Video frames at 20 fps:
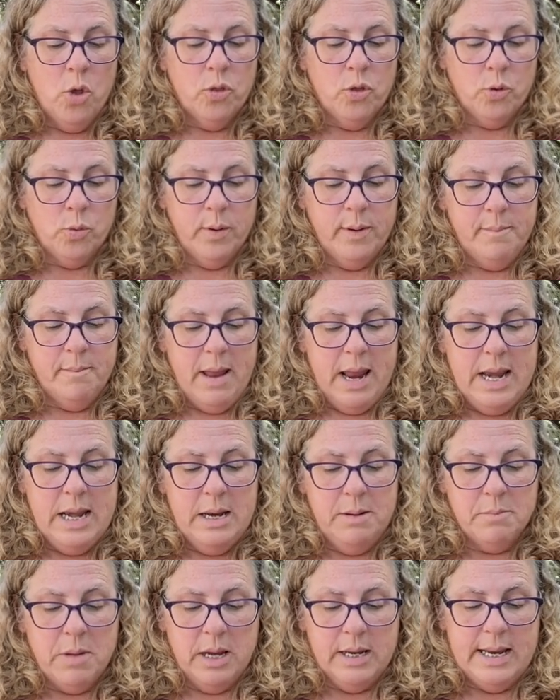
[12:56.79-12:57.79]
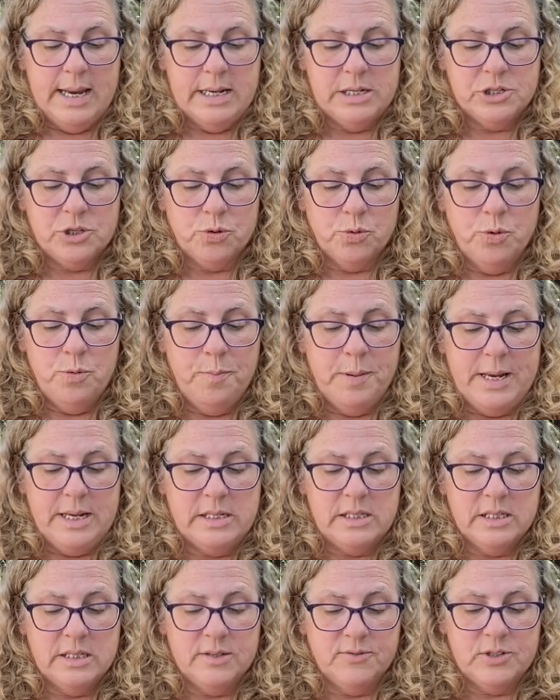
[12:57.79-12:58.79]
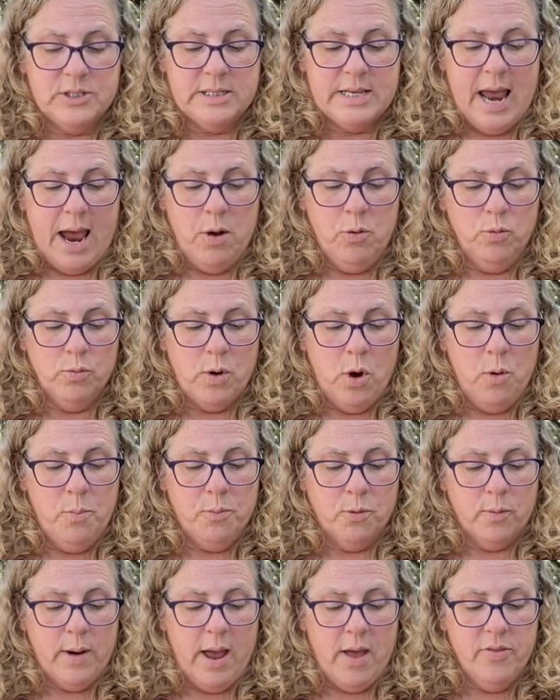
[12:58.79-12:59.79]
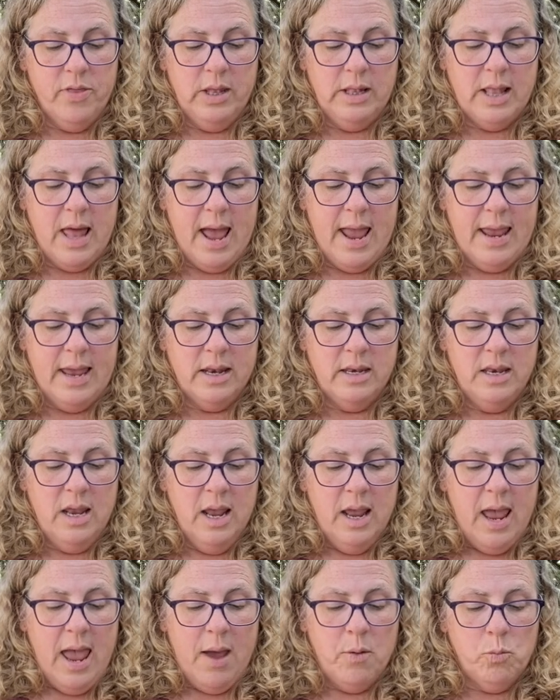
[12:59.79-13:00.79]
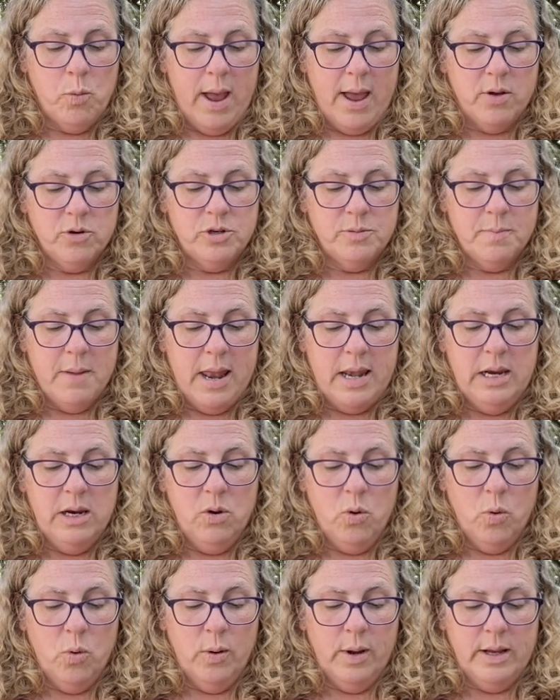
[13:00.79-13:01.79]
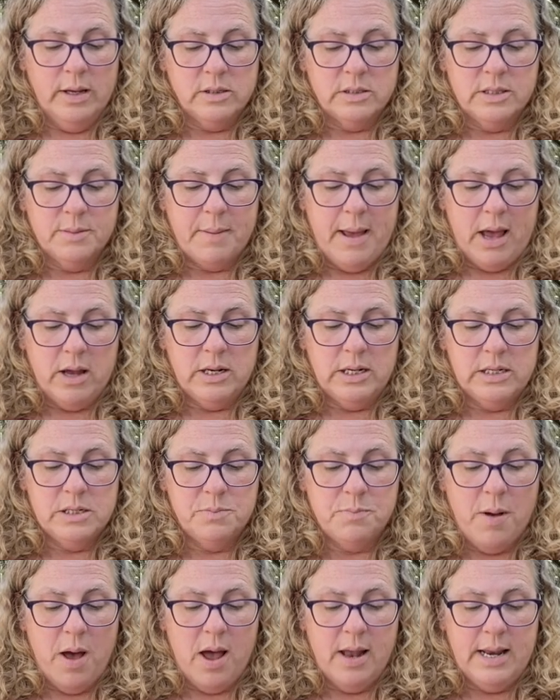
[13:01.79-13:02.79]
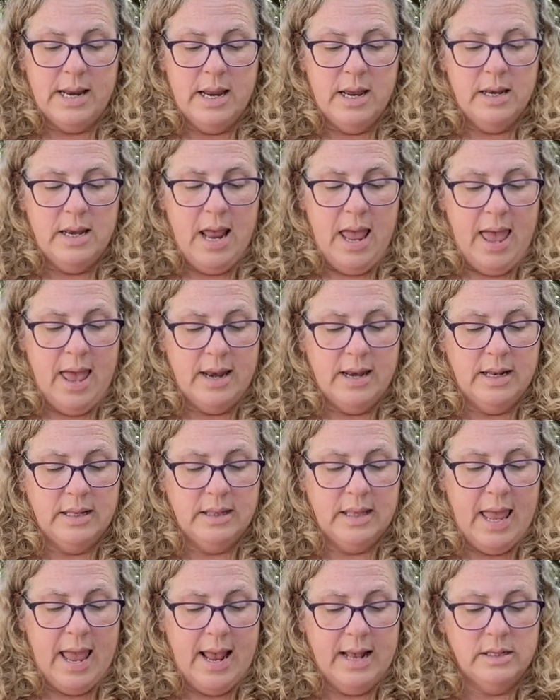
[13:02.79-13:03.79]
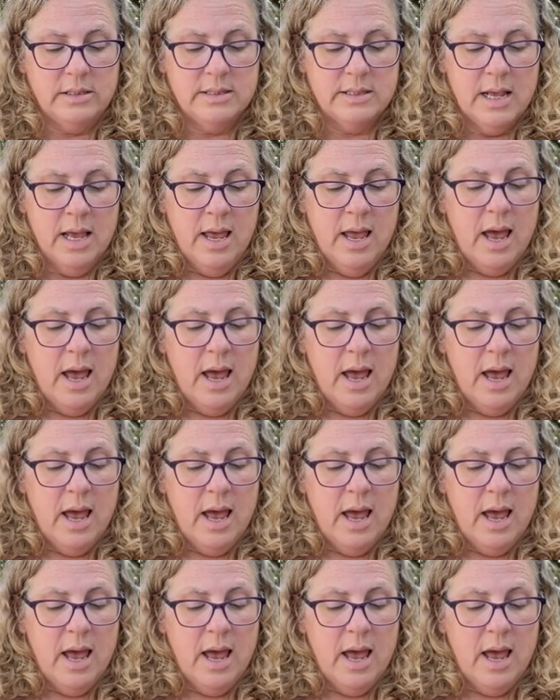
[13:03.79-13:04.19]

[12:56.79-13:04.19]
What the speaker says: The remaining monkeys threw pieces of stout rope around the lion and wound many coils about his body and head and legs